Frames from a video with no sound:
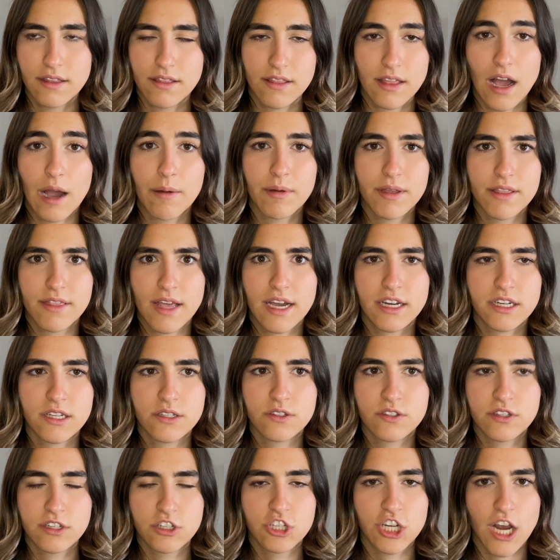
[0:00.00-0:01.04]
I mean, that
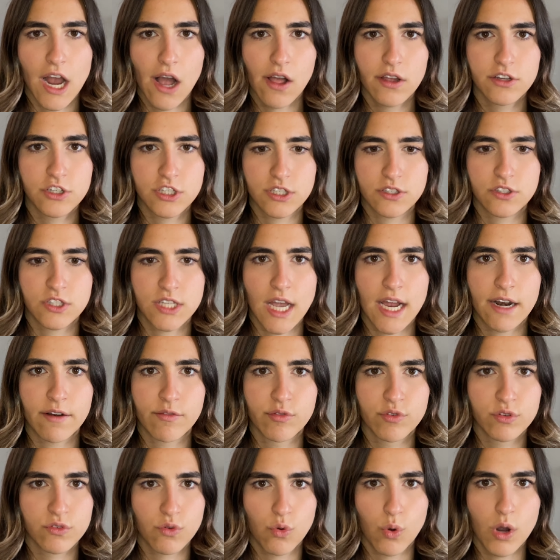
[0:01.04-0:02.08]
is to challenge the status
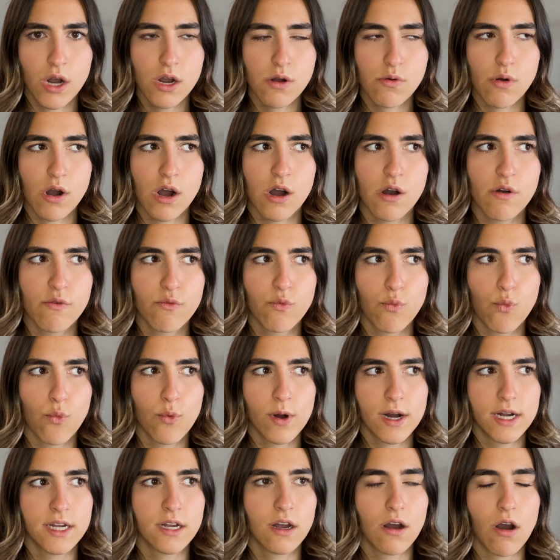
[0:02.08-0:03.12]
quo of
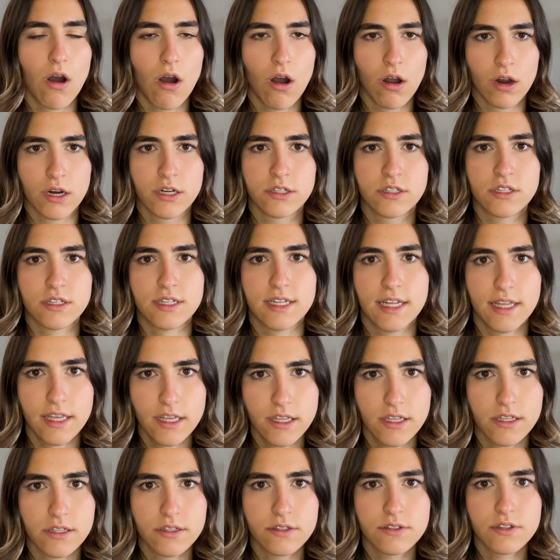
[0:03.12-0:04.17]
what art
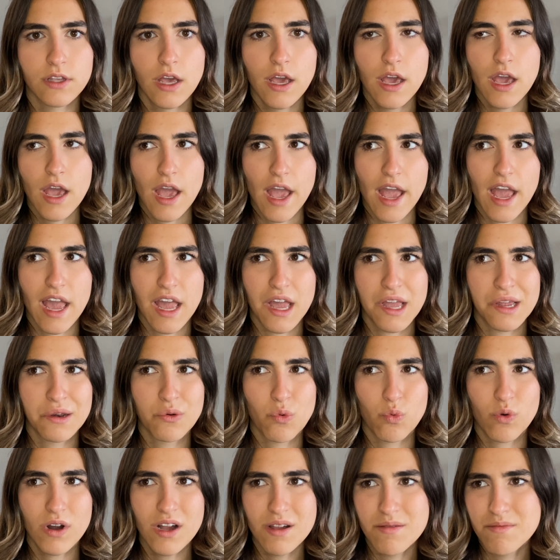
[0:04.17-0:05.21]
is. And
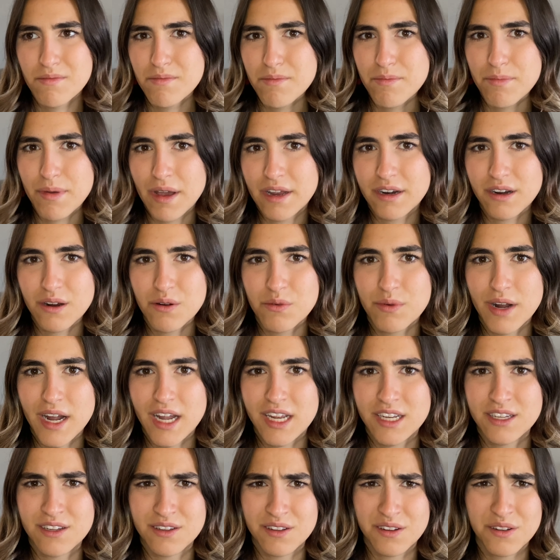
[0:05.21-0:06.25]
what better way
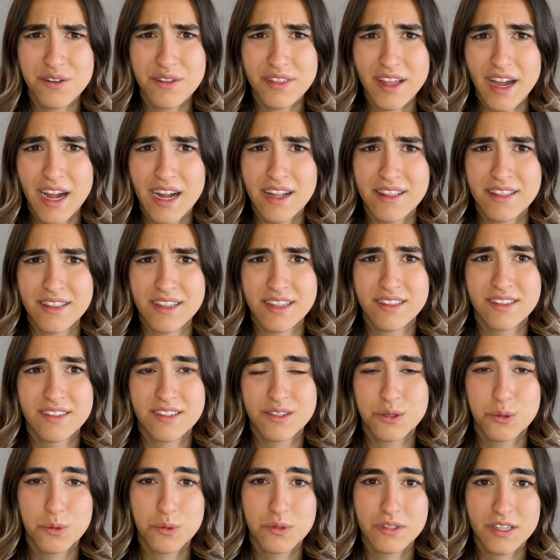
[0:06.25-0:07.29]
to do that than
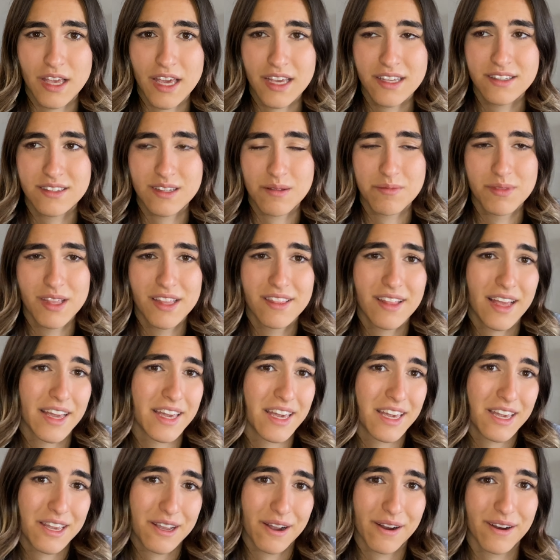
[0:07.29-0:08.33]
to take something like
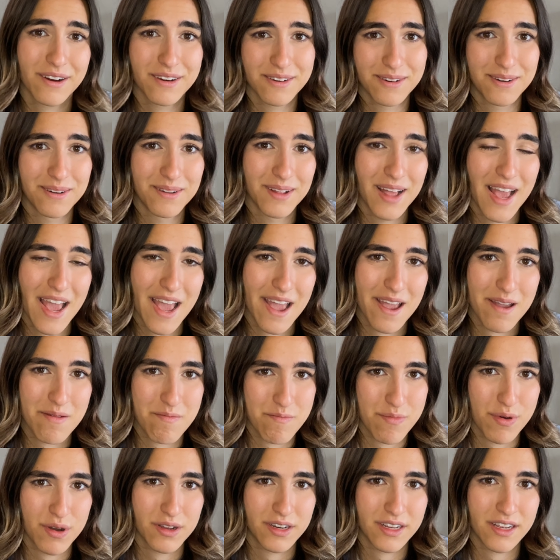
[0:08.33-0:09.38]
a urinal and
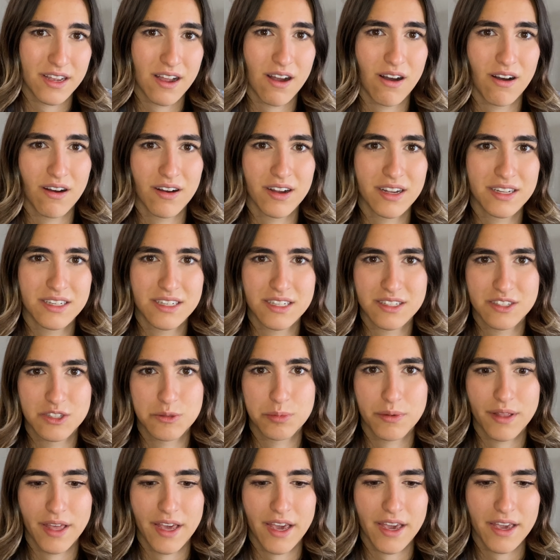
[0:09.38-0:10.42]
put it on
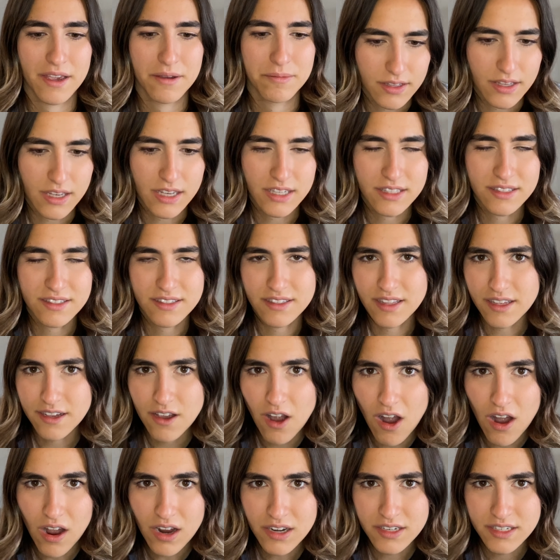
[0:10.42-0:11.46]
display? It's the
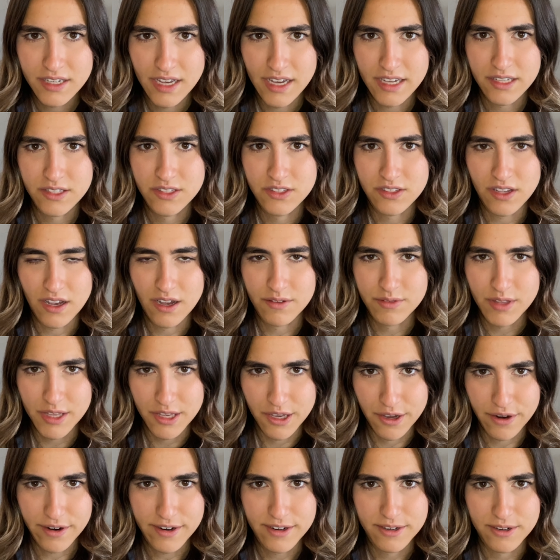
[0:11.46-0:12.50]
context of the
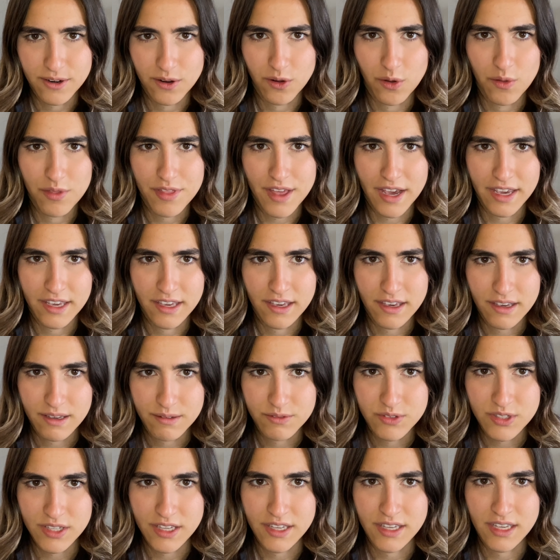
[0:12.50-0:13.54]
urinal that
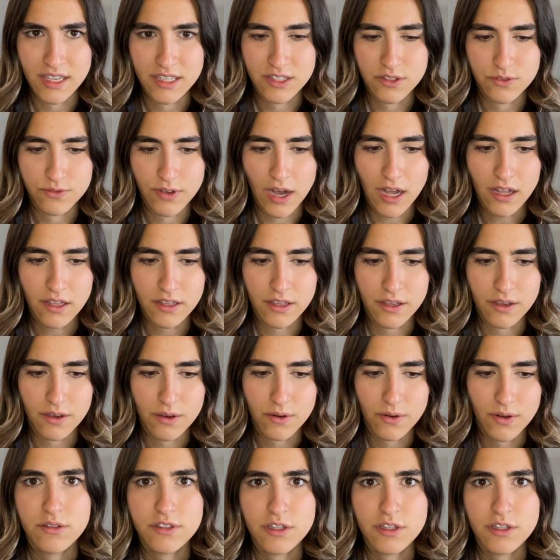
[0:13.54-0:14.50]
gives it its value.